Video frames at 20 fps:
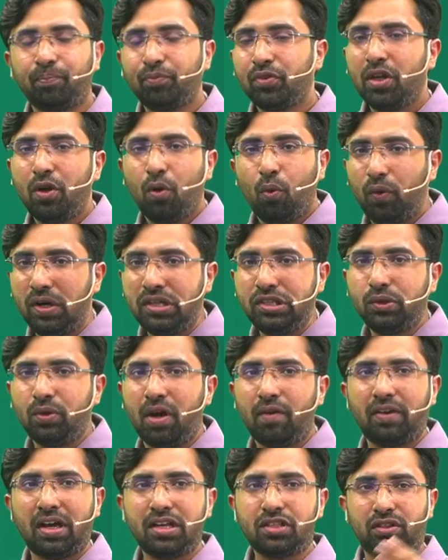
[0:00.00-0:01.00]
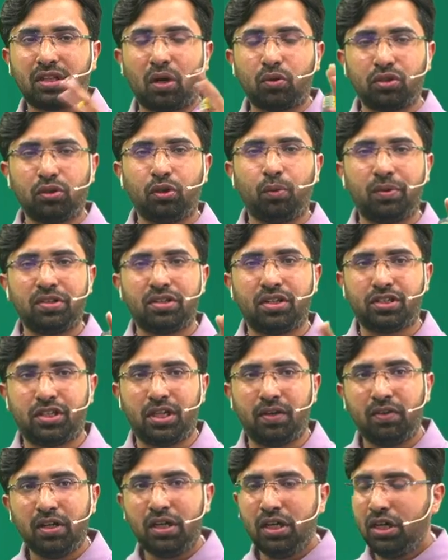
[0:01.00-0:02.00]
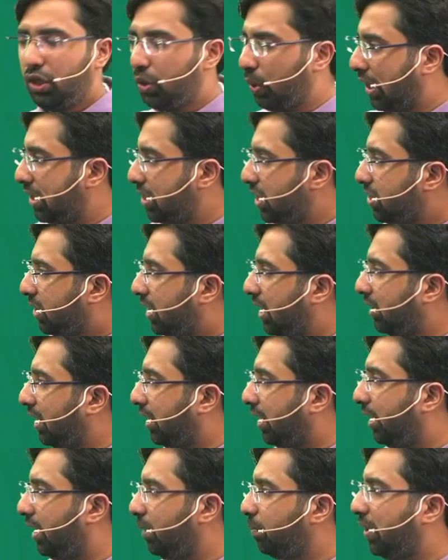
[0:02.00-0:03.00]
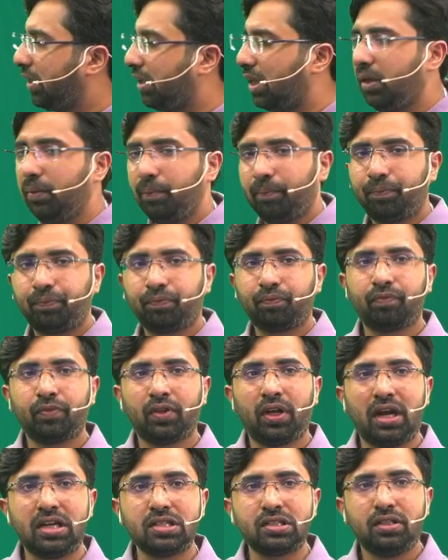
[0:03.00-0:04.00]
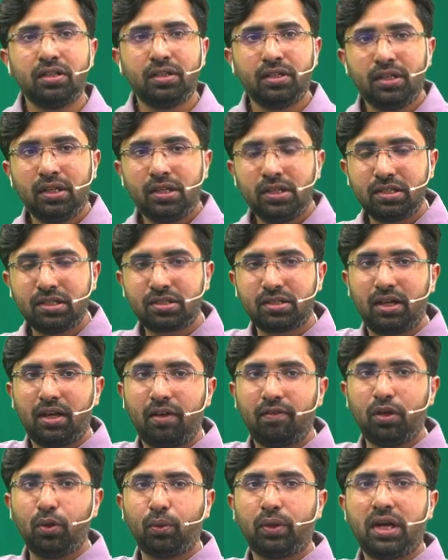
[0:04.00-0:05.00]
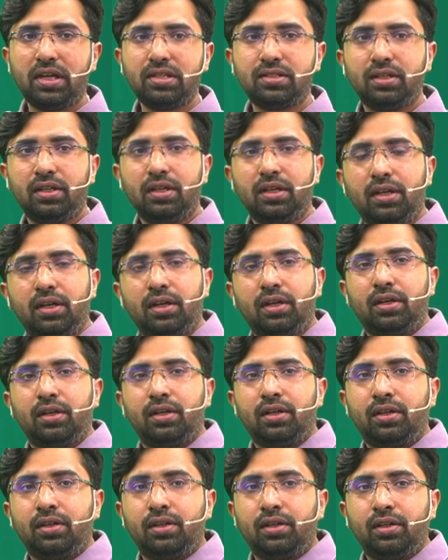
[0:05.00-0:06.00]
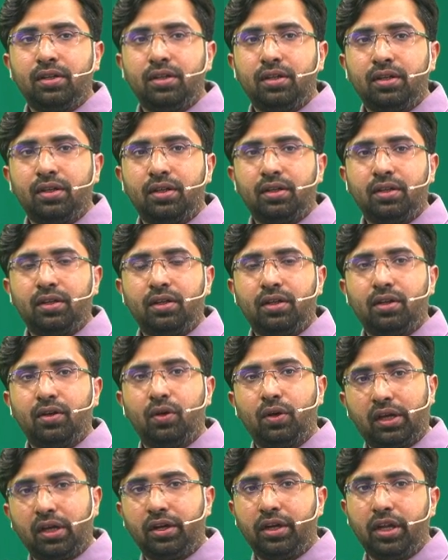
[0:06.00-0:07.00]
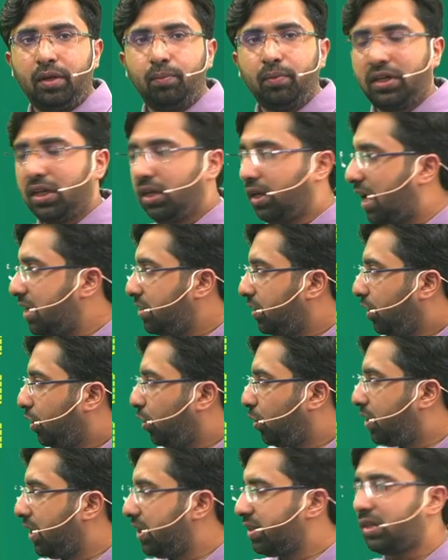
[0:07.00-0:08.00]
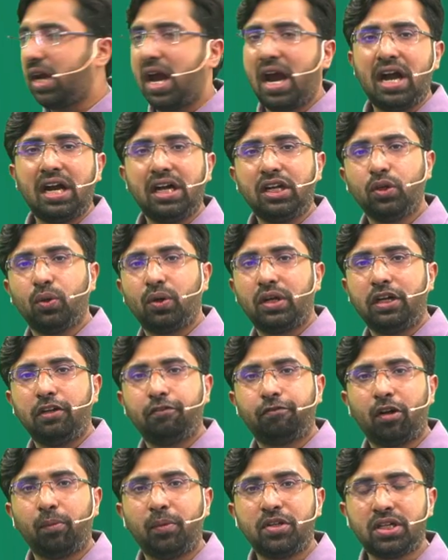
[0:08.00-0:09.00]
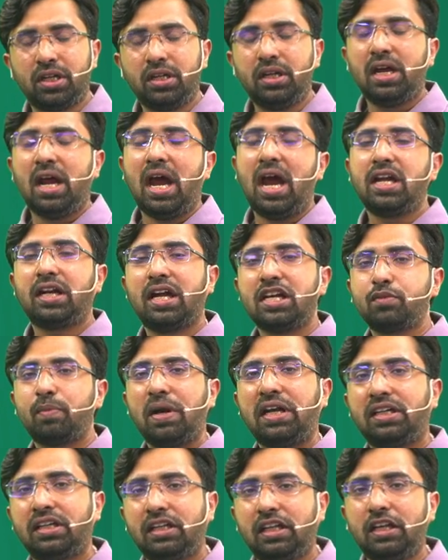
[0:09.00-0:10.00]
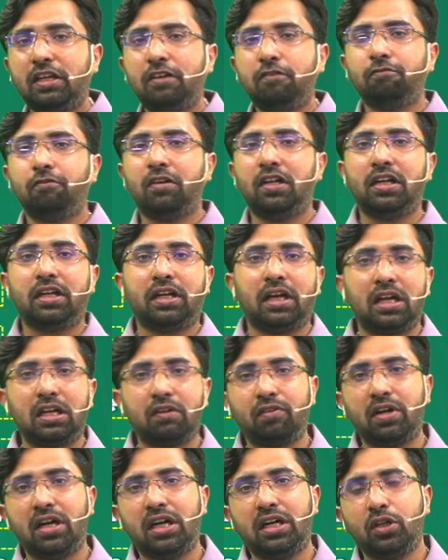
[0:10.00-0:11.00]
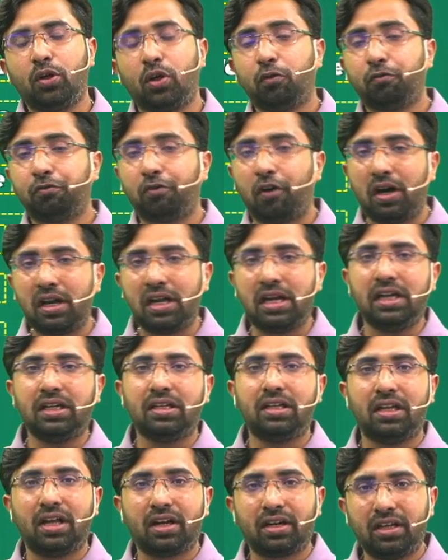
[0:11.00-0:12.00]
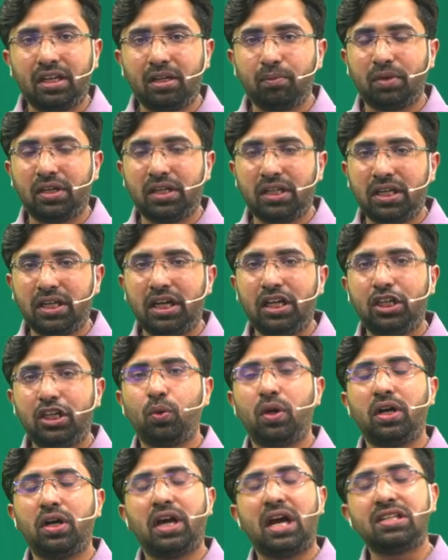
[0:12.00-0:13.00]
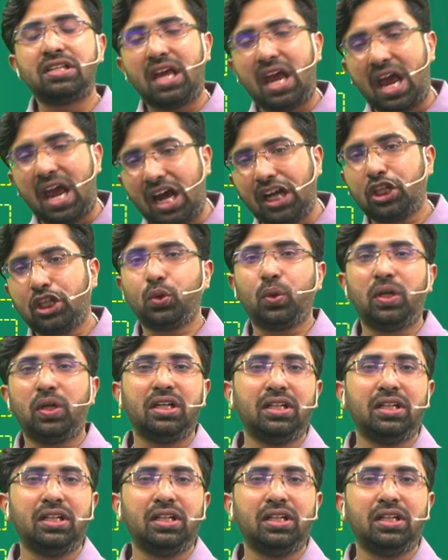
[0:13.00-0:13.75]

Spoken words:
Once you have guys 1,000 rupees achieved, you can just click the redeem button guys. Just have a look guys. Okay, redeem button guys, you just add your information and guys, my team will convert your wallet learning money into a guys actual